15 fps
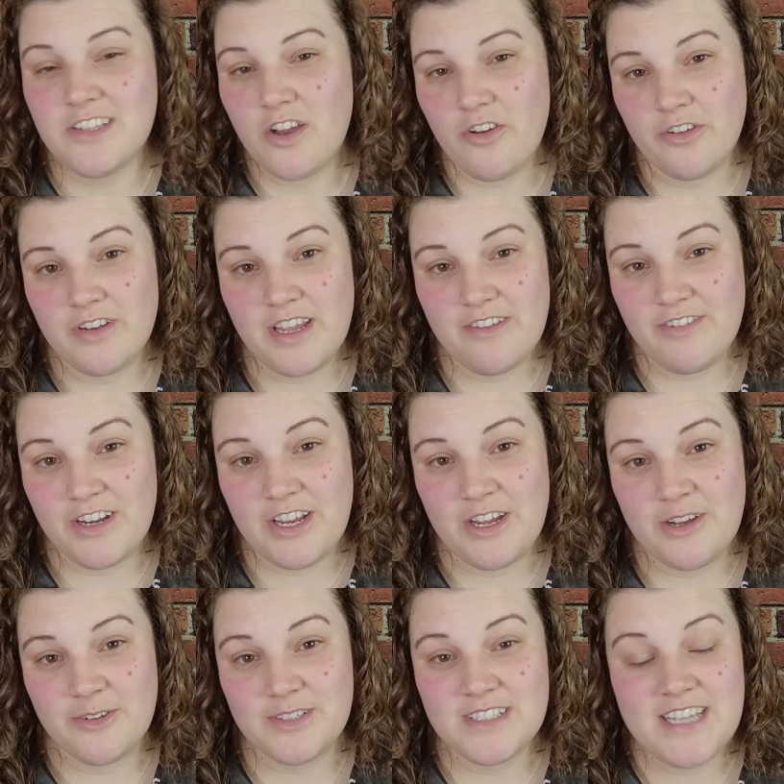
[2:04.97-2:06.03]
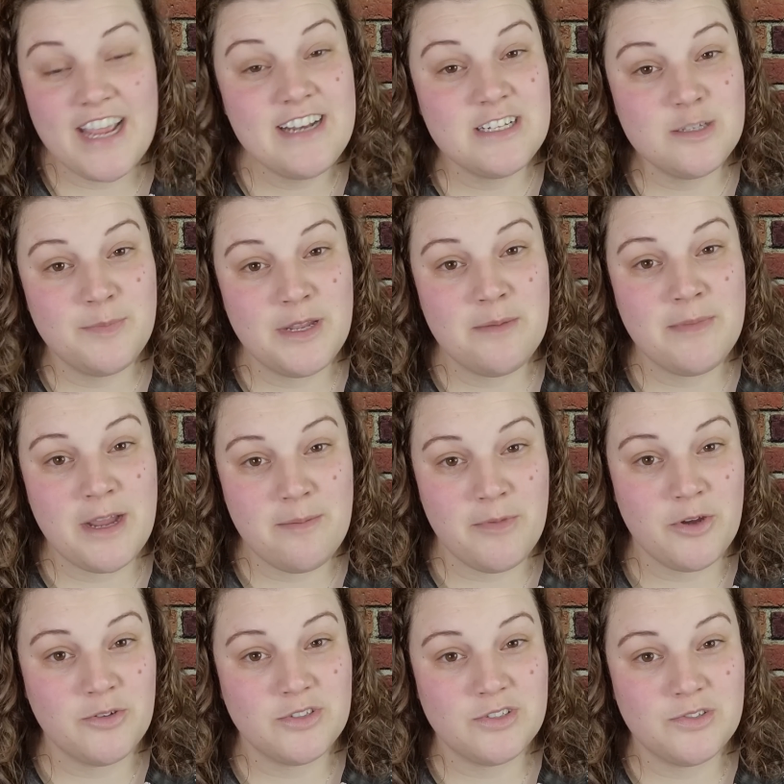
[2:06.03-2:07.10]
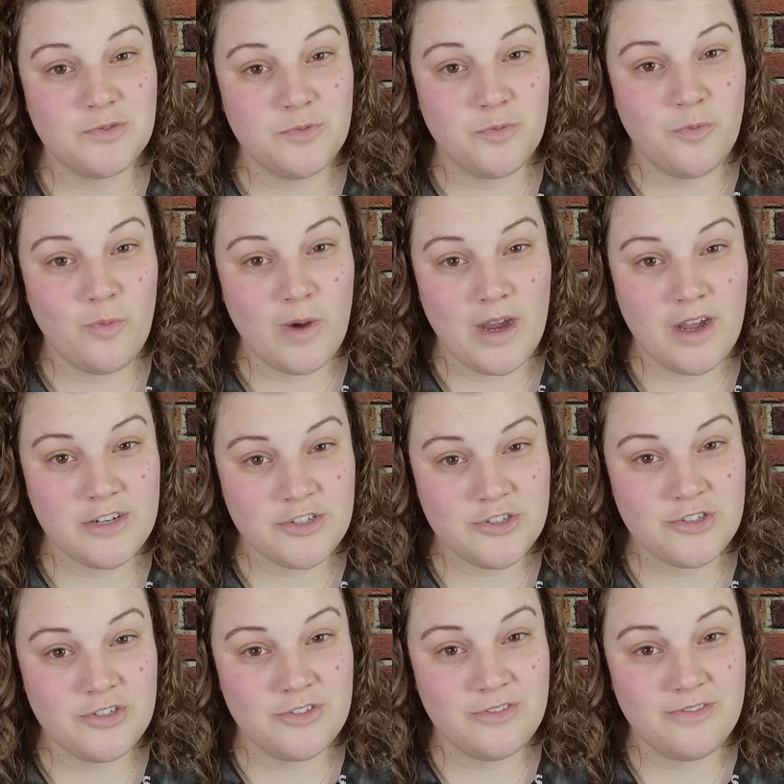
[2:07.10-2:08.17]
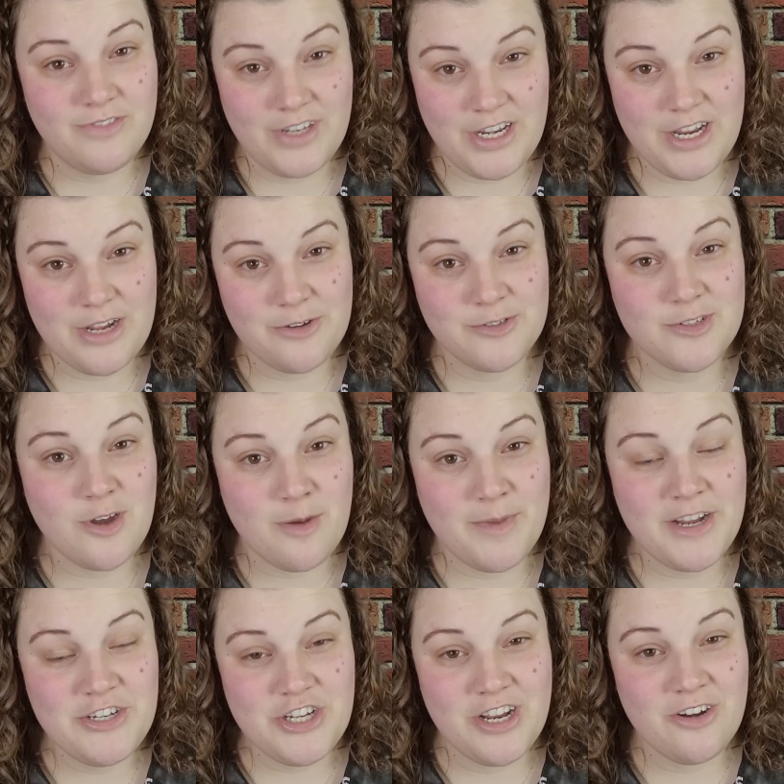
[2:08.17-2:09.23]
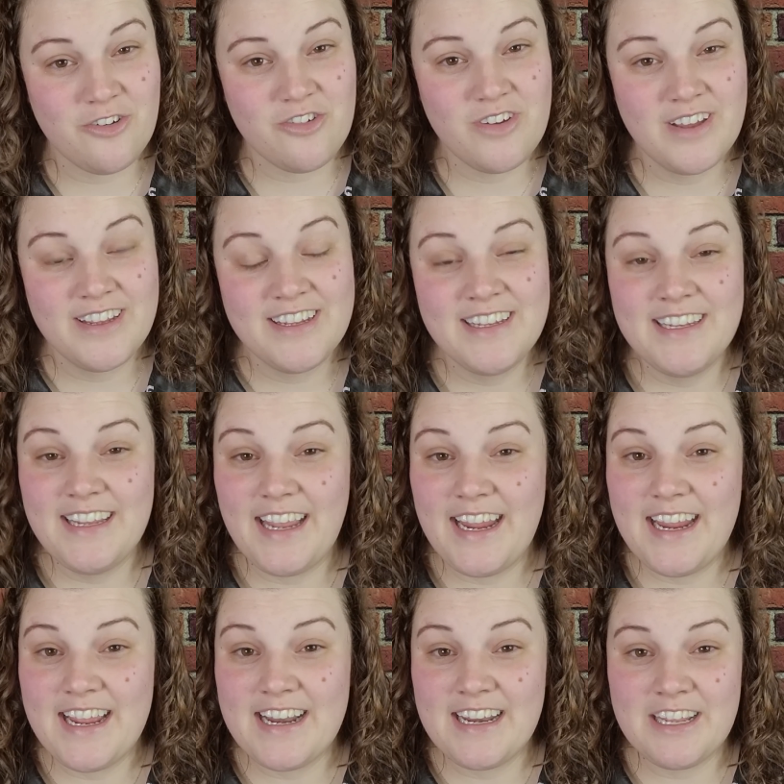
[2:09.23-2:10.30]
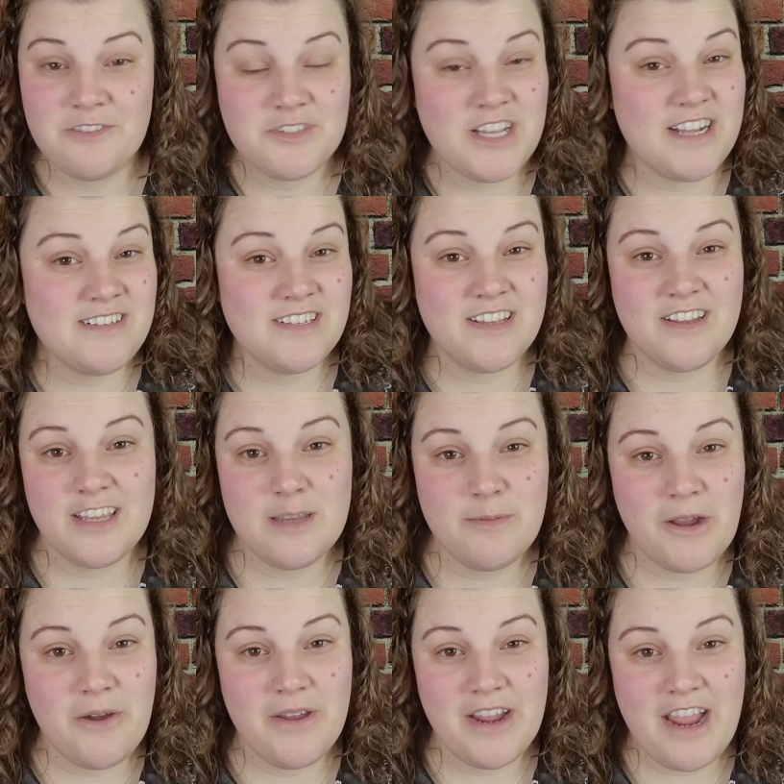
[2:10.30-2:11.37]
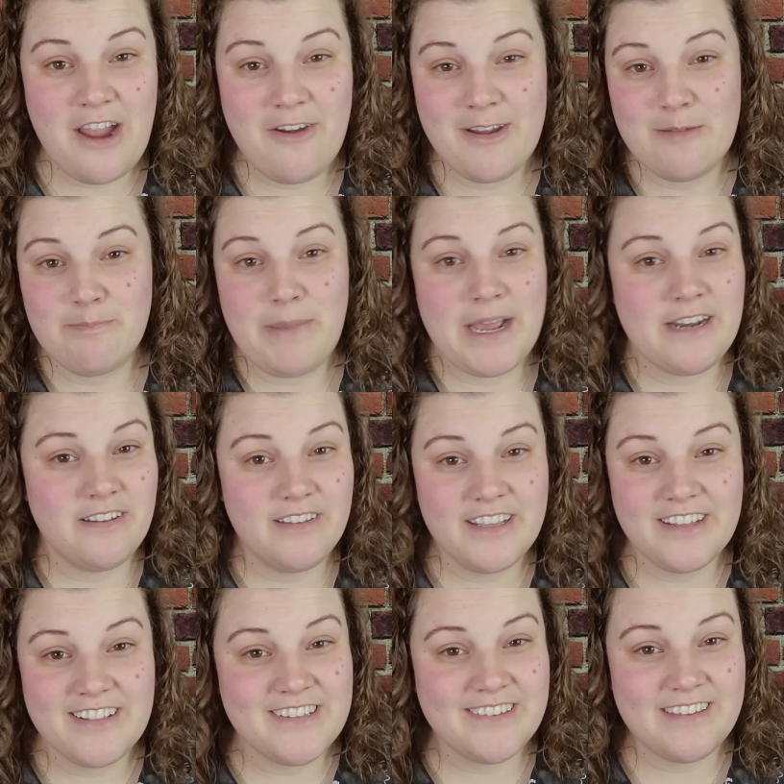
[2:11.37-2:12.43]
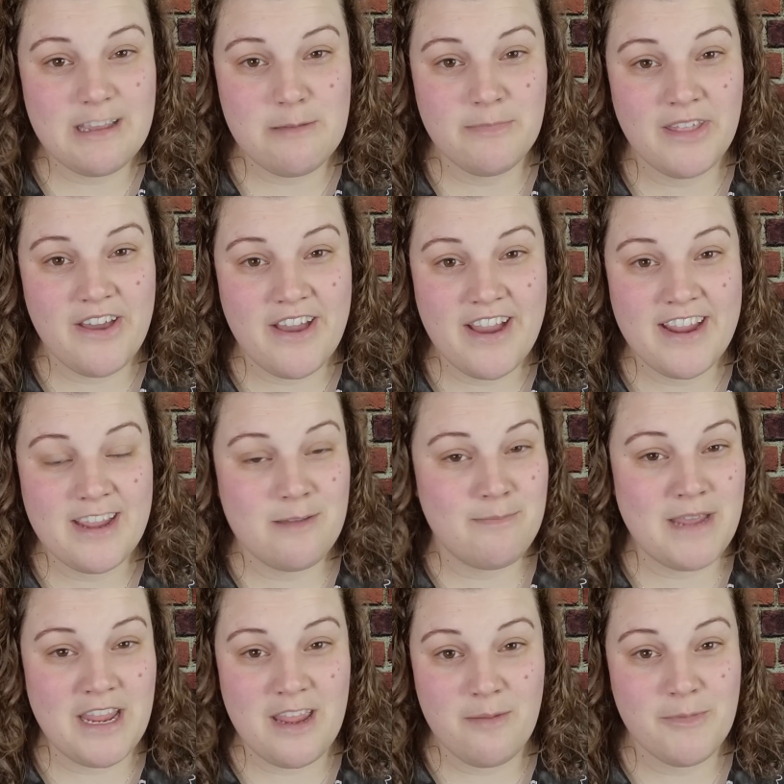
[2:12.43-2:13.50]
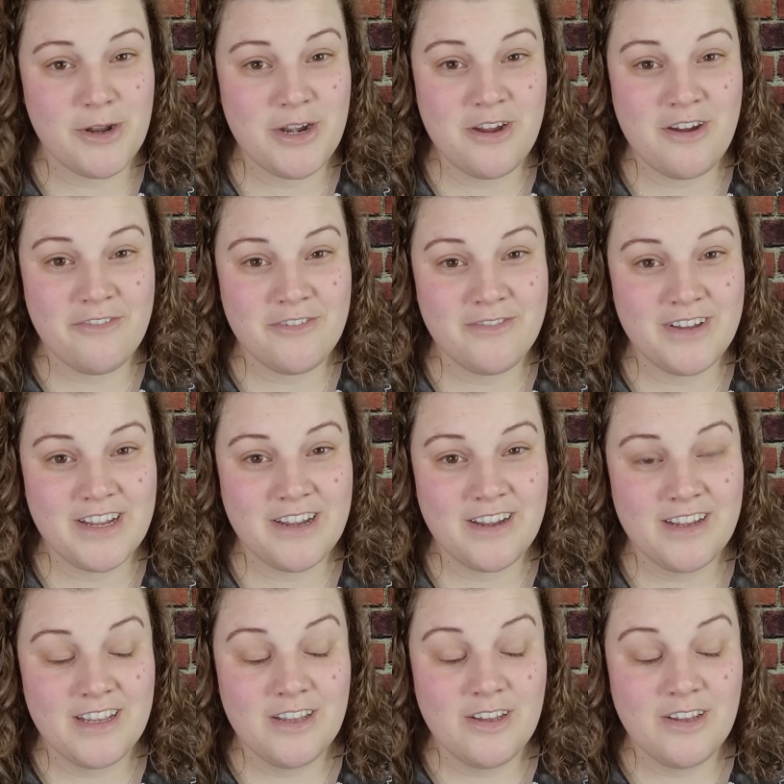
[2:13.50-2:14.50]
Holliday videos tend to be my most watched videos on my channel. And if Tess can keep going out and peddling this same lie and making money off of it,